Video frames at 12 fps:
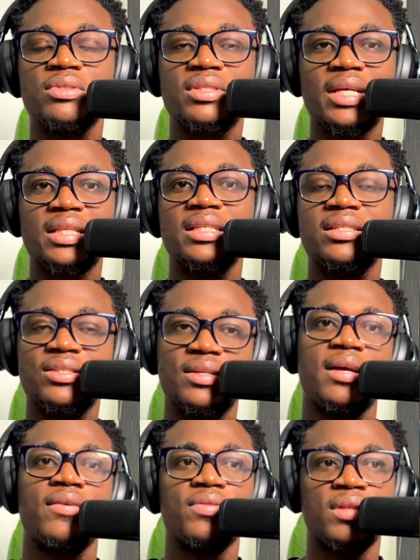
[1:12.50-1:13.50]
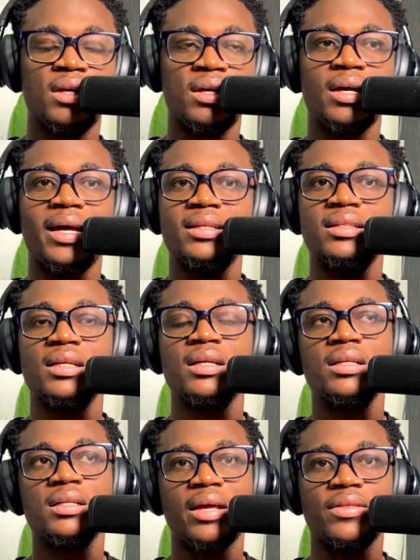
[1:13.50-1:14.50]
settings here and there, and
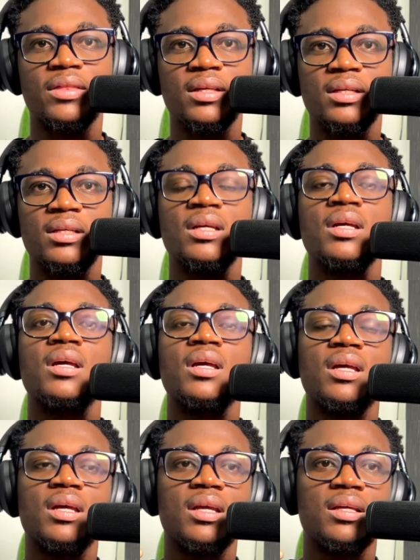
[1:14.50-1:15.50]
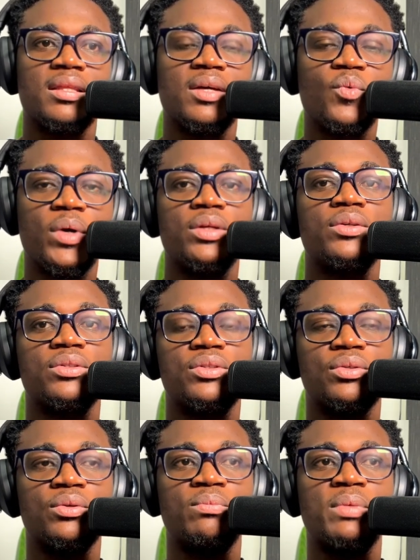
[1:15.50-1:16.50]
then I think he then went on
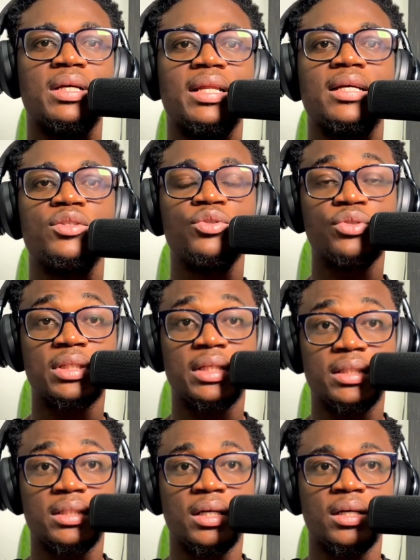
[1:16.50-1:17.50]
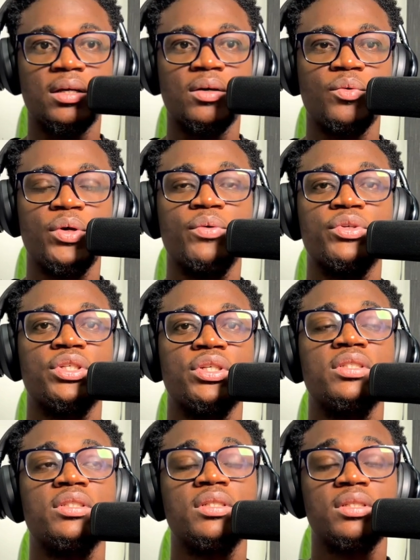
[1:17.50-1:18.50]
to make like a newsletter where he was
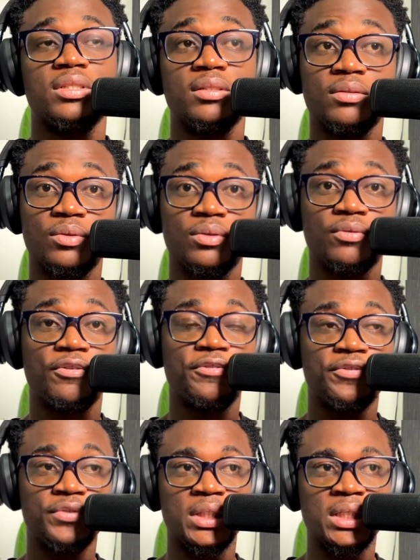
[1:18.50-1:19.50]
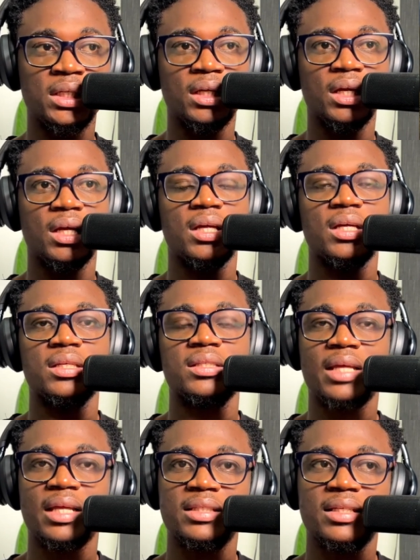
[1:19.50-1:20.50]
sharing this free
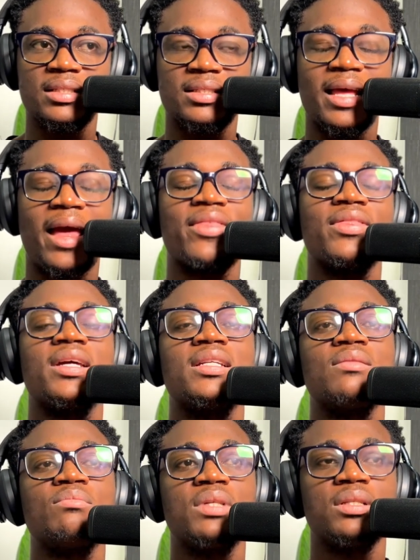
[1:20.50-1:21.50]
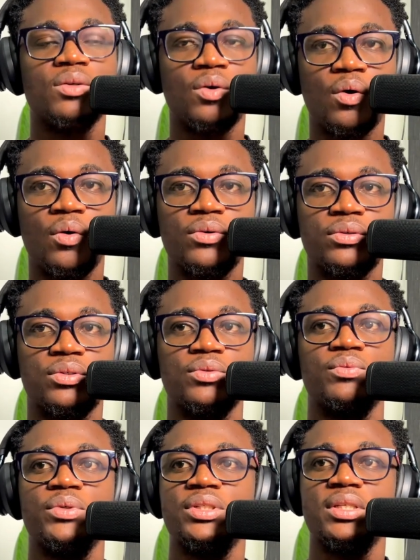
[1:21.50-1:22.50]
settings, and then he made a course
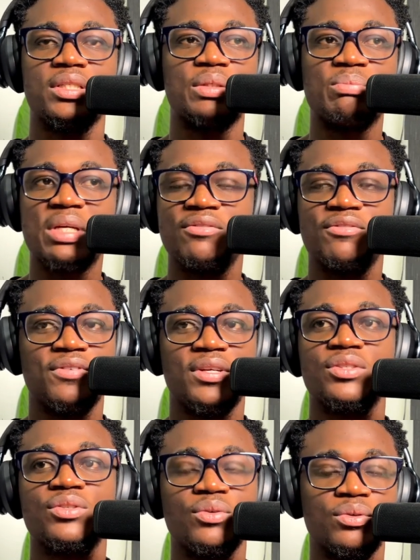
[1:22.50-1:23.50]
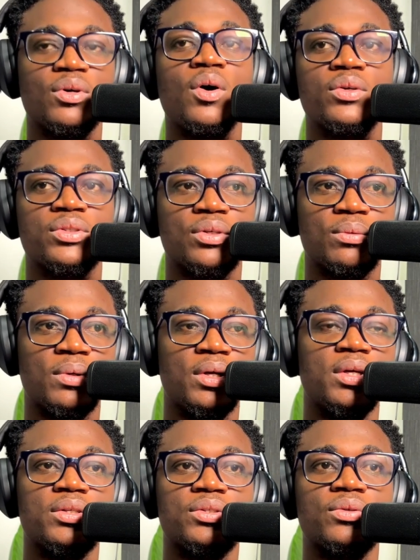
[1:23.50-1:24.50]
which is Make VS Code Awesome.
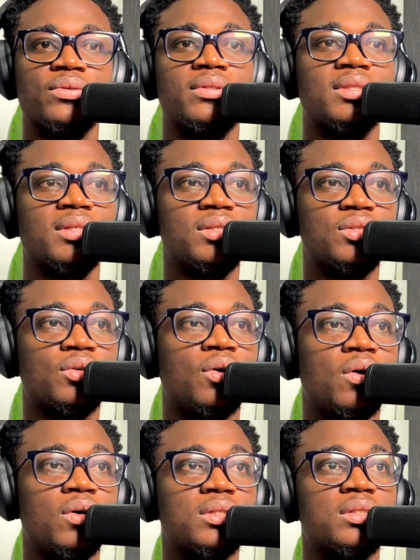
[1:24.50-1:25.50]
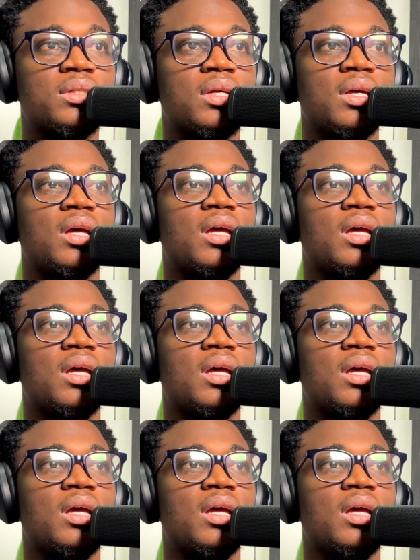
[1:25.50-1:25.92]
So this course